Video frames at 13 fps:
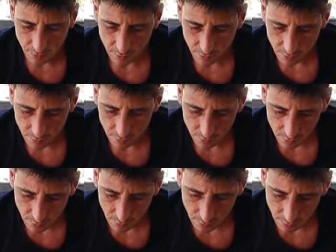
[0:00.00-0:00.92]

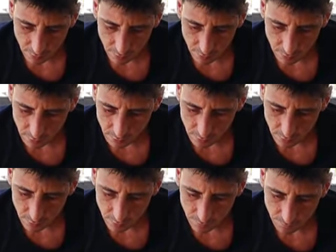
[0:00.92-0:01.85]

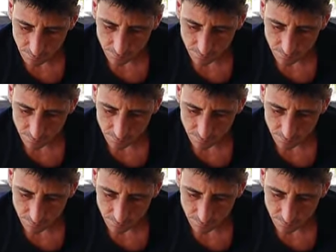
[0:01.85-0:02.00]
No one is speaking in this clip.